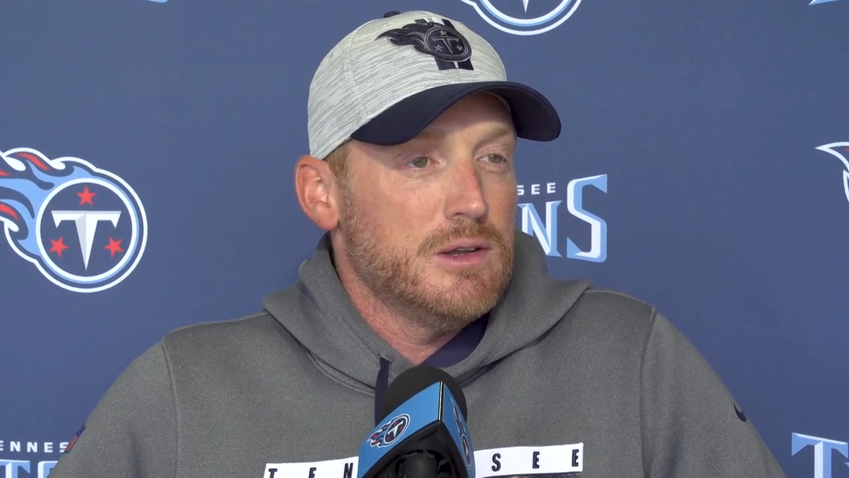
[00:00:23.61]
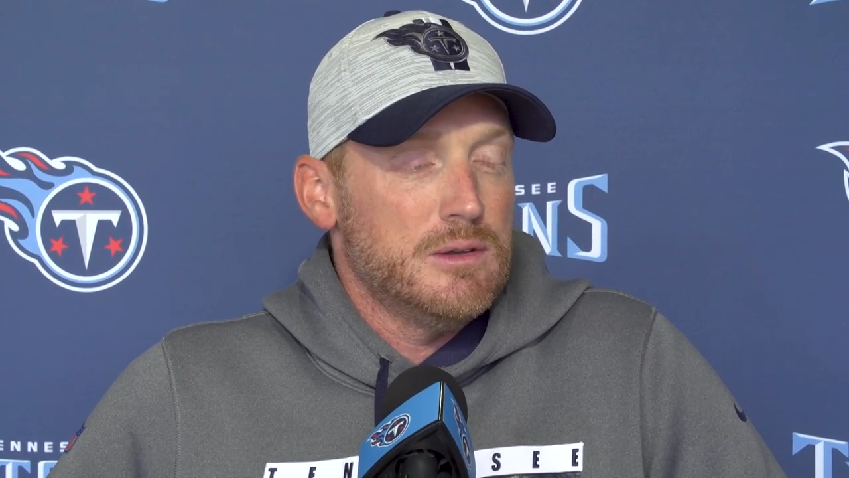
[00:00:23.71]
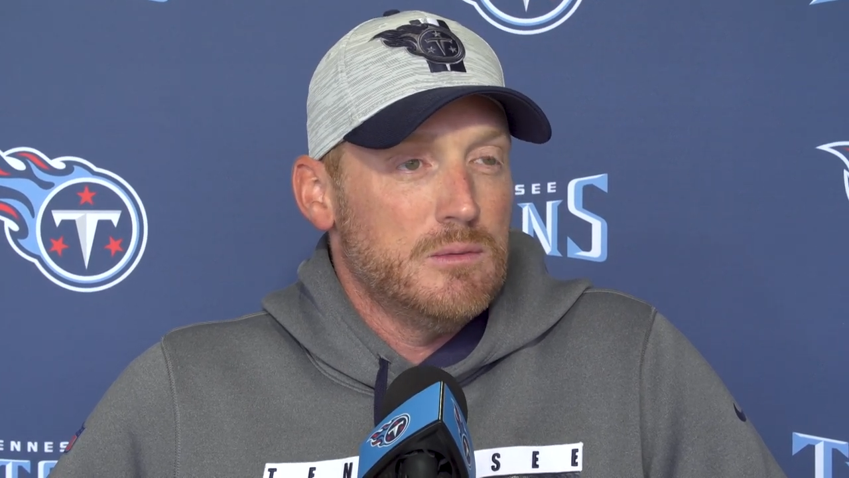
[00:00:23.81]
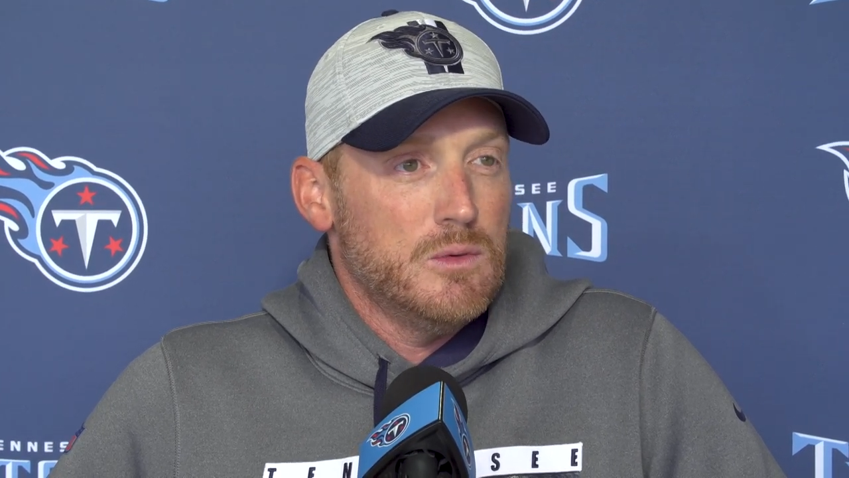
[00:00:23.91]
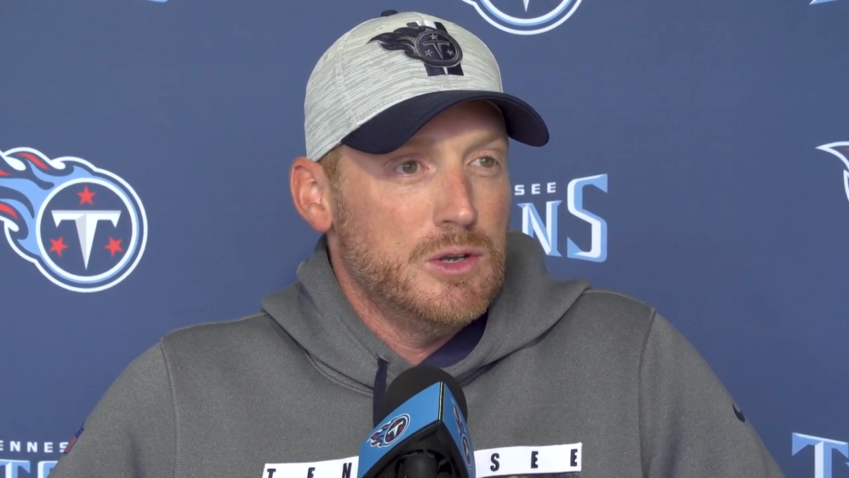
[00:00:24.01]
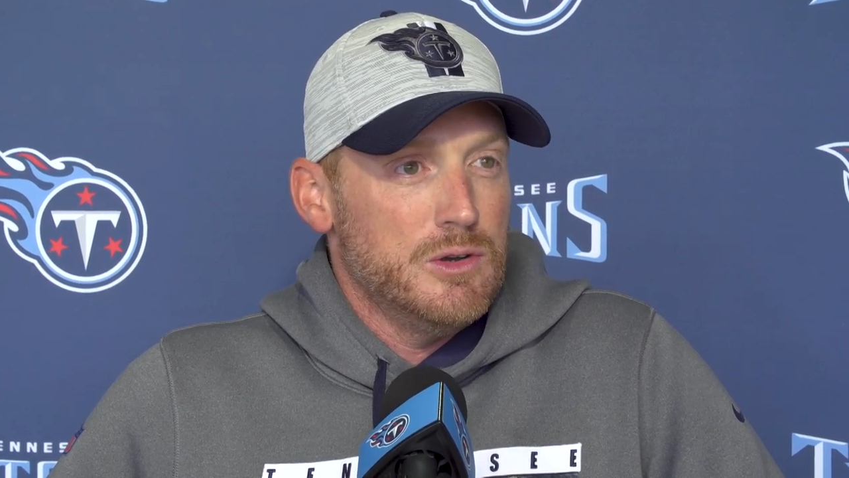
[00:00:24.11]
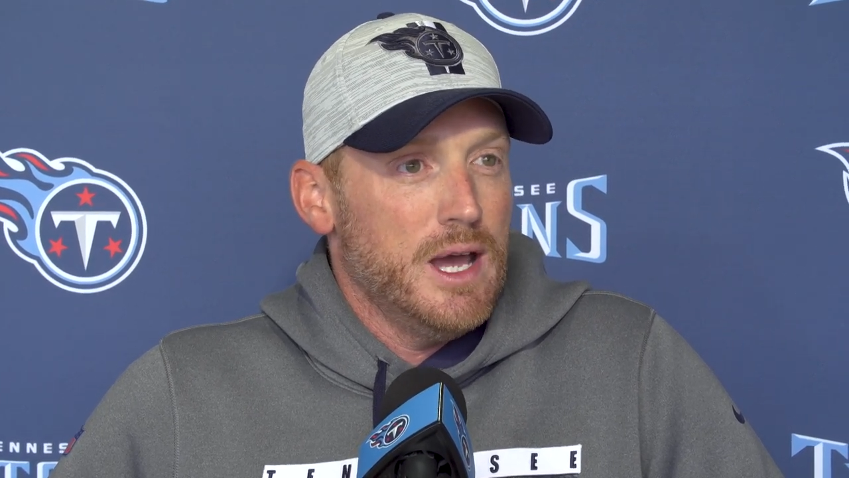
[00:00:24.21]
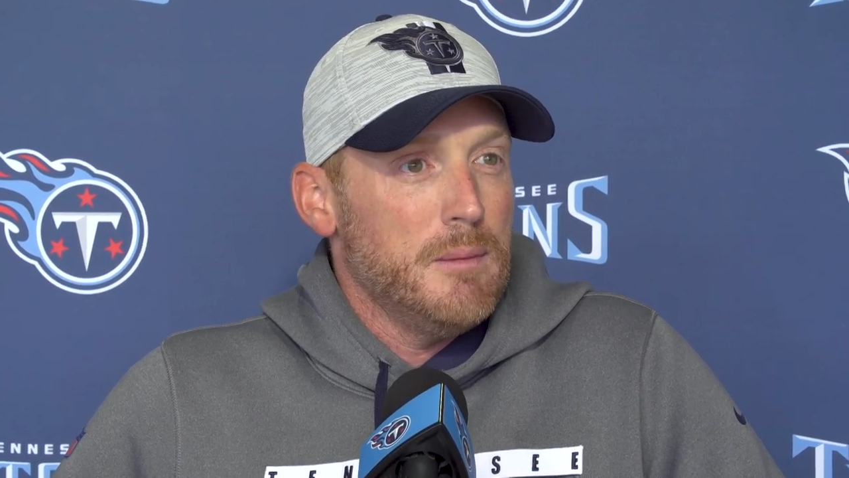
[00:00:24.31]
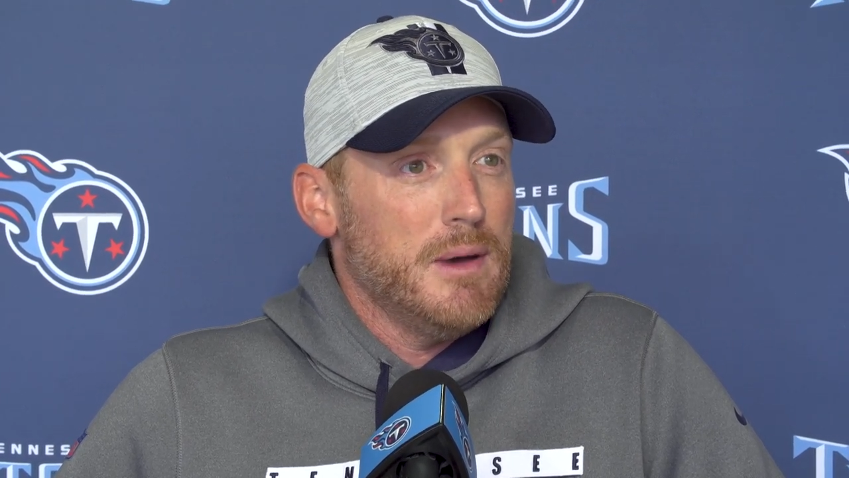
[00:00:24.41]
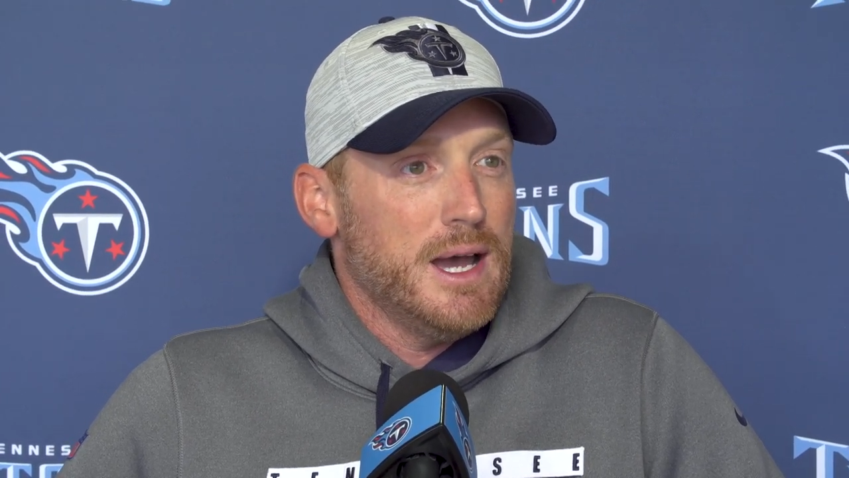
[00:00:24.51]
and when you're
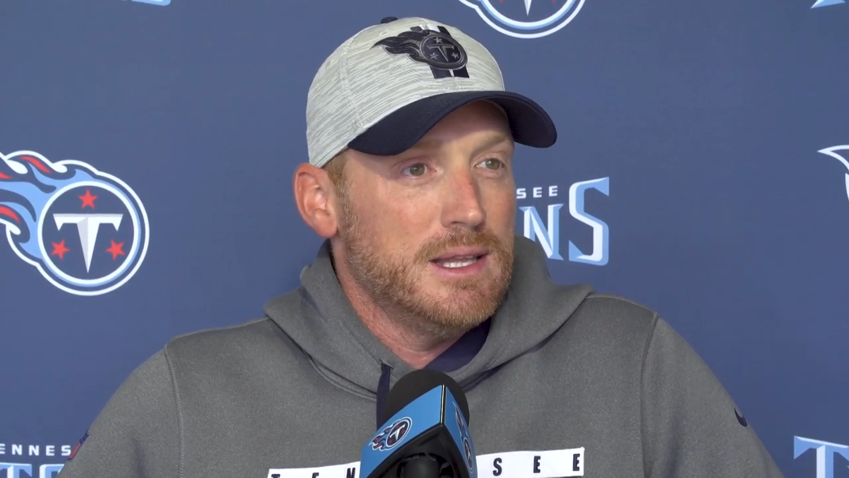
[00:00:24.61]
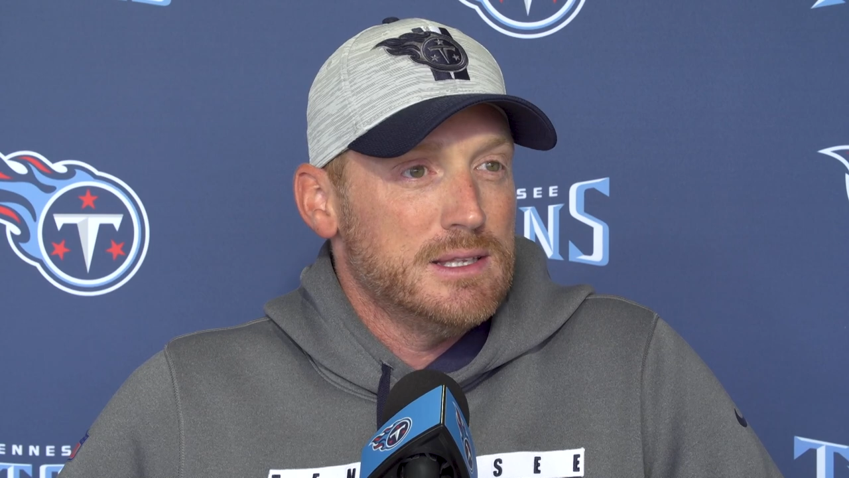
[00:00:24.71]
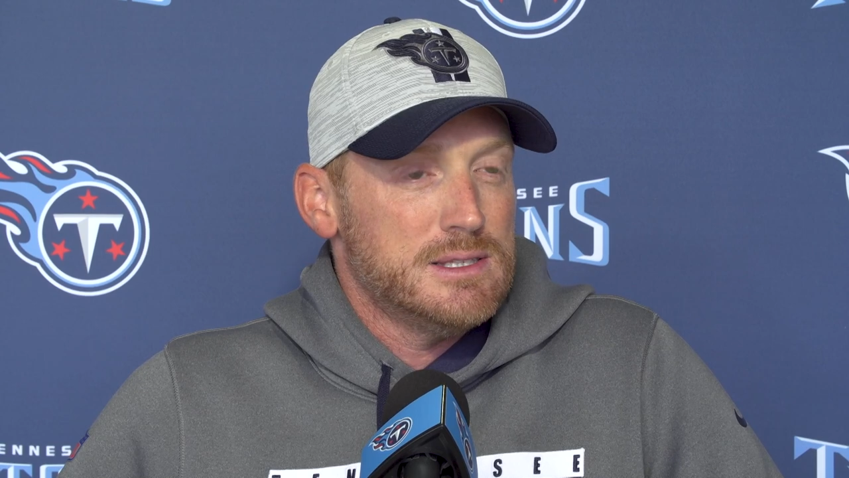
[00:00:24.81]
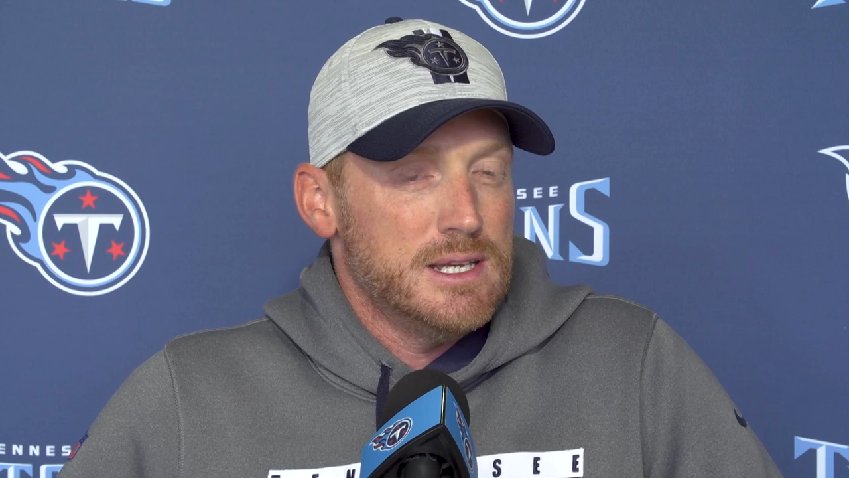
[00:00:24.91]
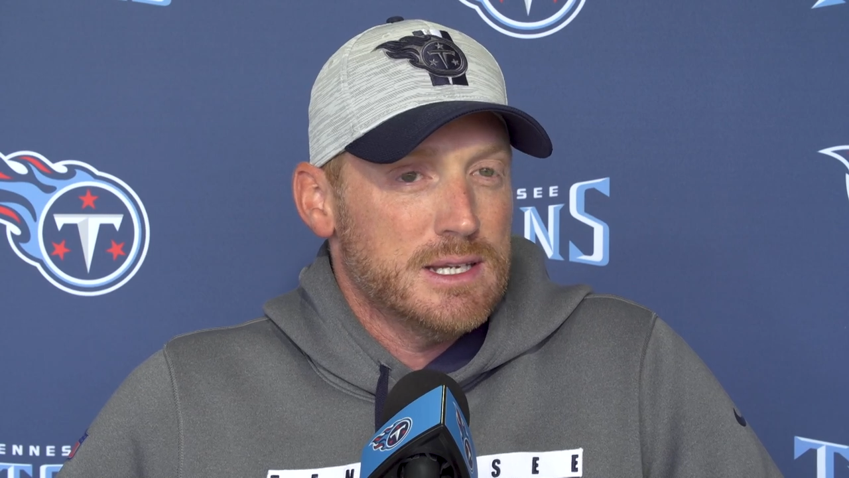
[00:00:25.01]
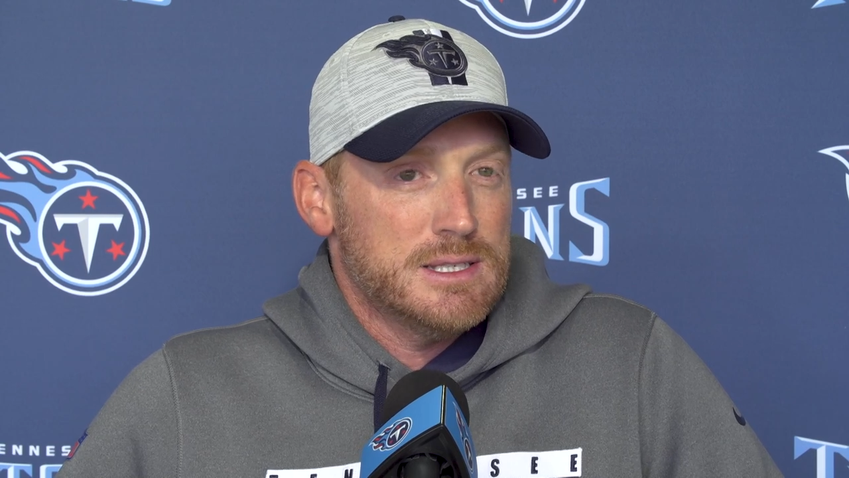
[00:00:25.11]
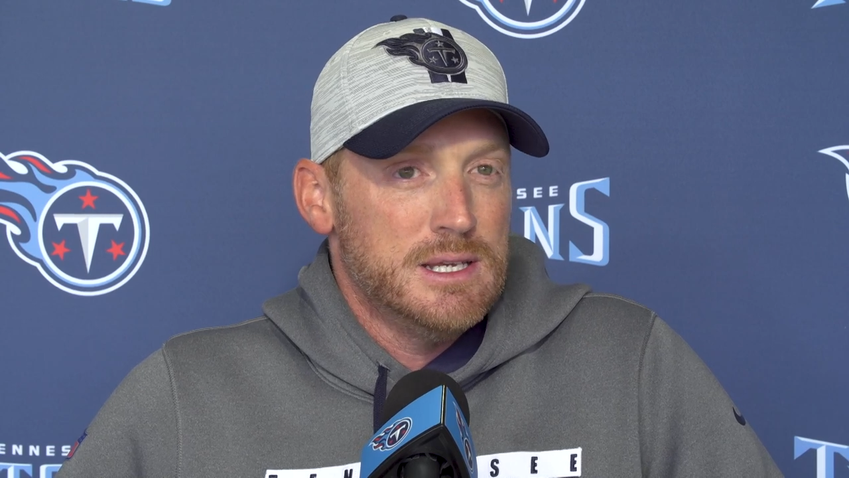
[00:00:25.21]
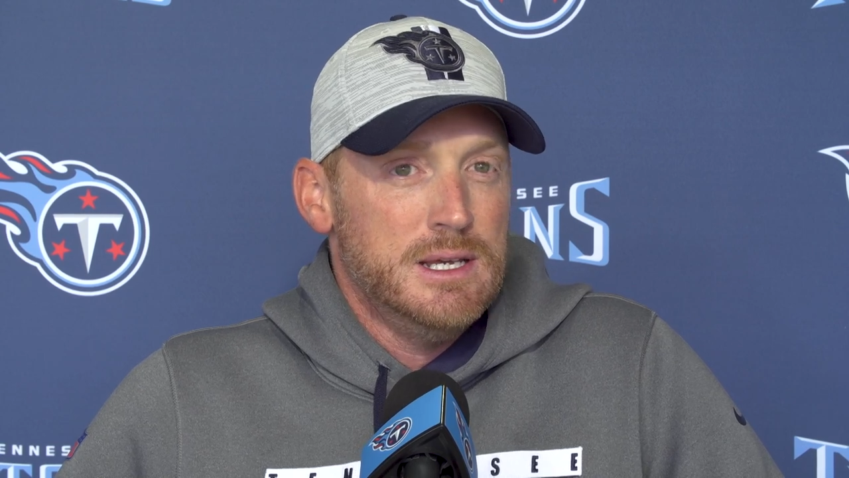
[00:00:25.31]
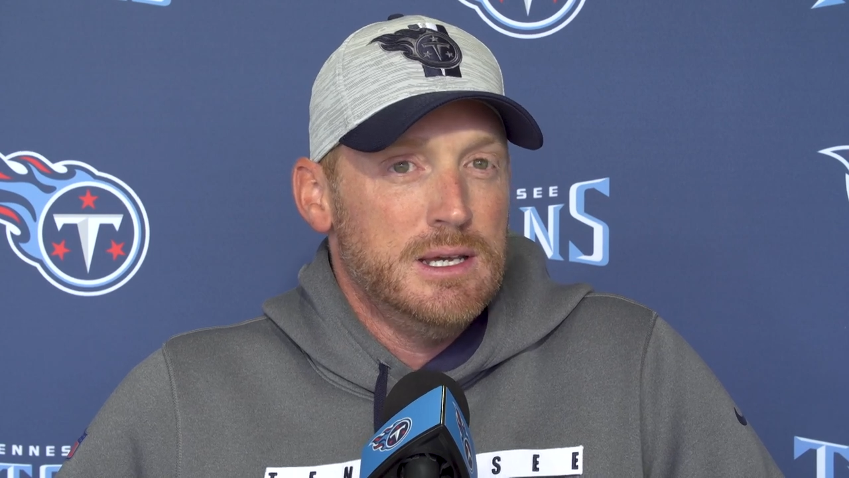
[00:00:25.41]
not behind the sticks,